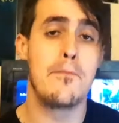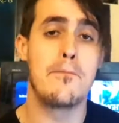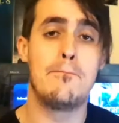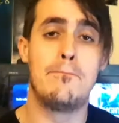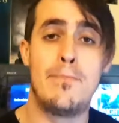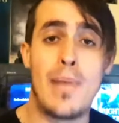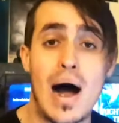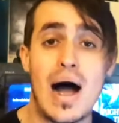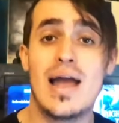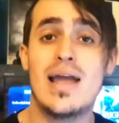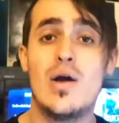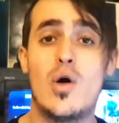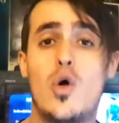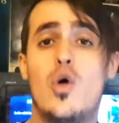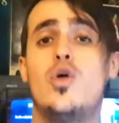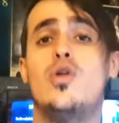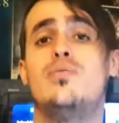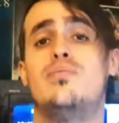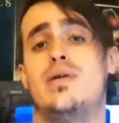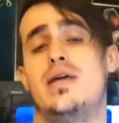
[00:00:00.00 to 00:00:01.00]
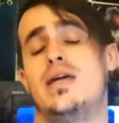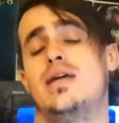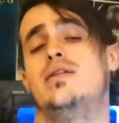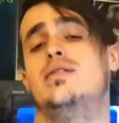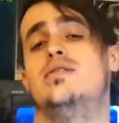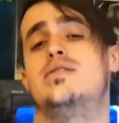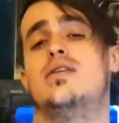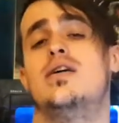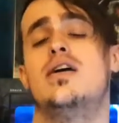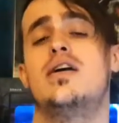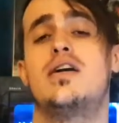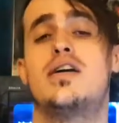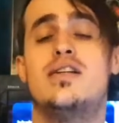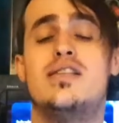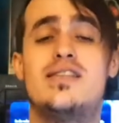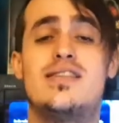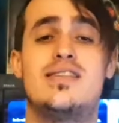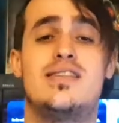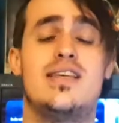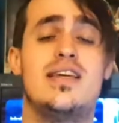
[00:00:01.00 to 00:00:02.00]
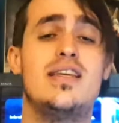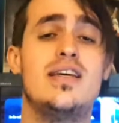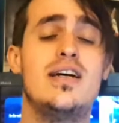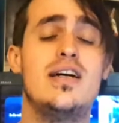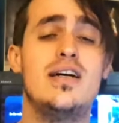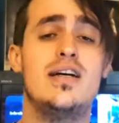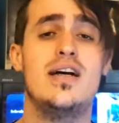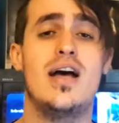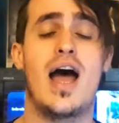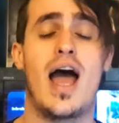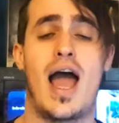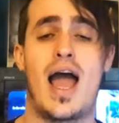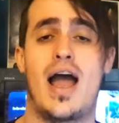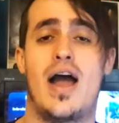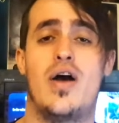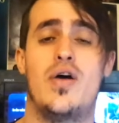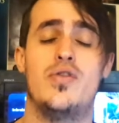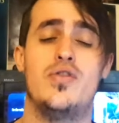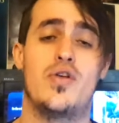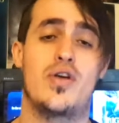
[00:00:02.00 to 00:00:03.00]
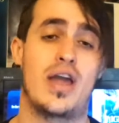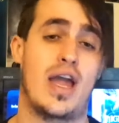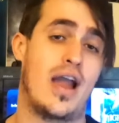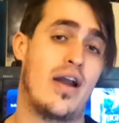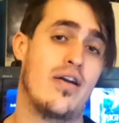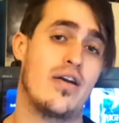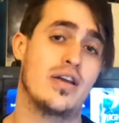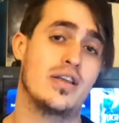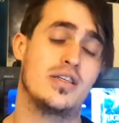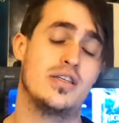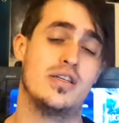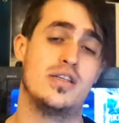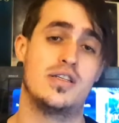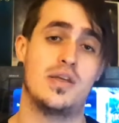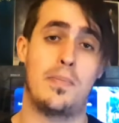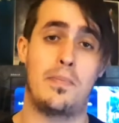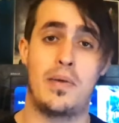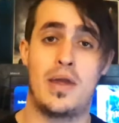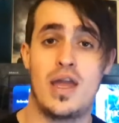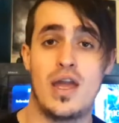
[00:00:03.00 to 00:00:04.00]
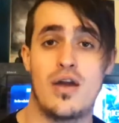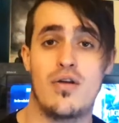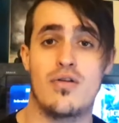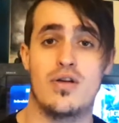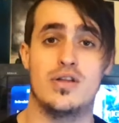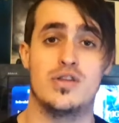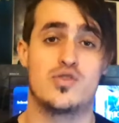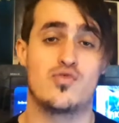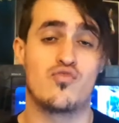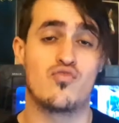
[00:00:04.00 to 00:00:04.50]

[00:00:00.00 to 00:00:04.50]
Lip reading: By all means, consider how your character's appearance,